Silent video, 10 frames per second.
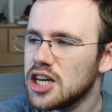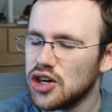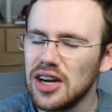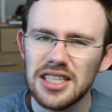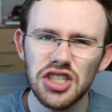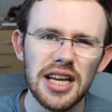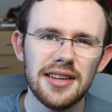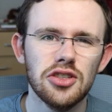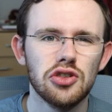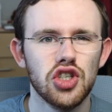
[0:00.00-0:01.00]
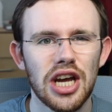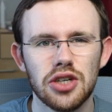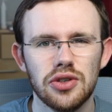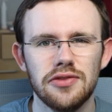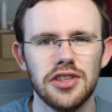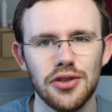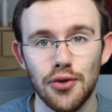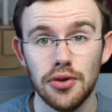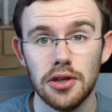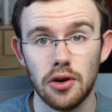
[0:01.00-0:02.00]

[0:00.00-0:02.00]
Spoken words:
trying to change the trajectory of the union,